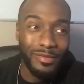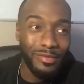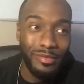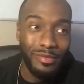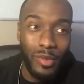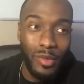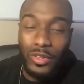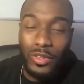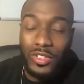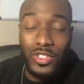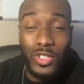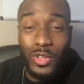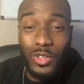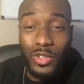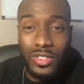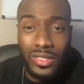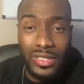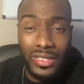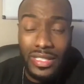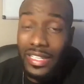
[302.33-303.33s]
most
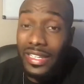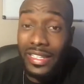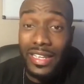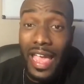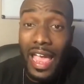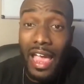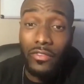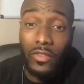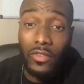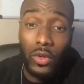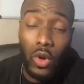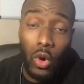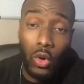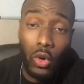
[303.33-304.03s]
children didn't have to go